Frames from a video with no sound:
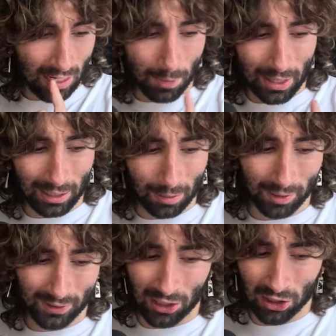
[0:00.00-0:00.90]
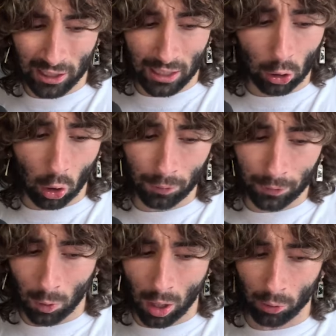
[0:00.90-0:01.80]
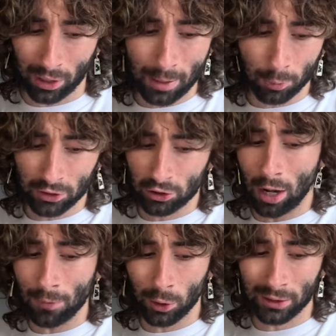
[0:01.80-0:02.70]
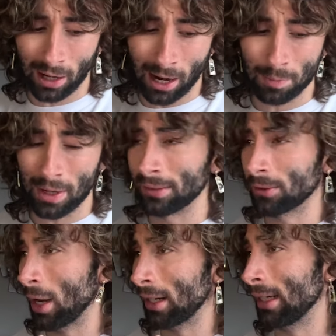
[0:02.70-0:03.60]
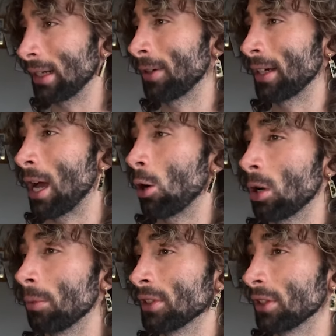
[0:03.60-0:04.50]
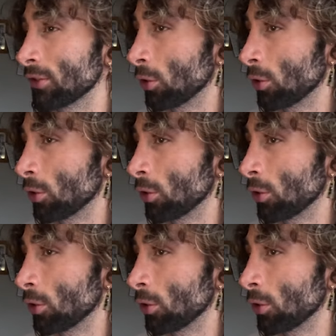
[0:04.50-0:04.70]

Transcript: It made him essentially a god of the world, able to travel in time and directly affect outcomes in the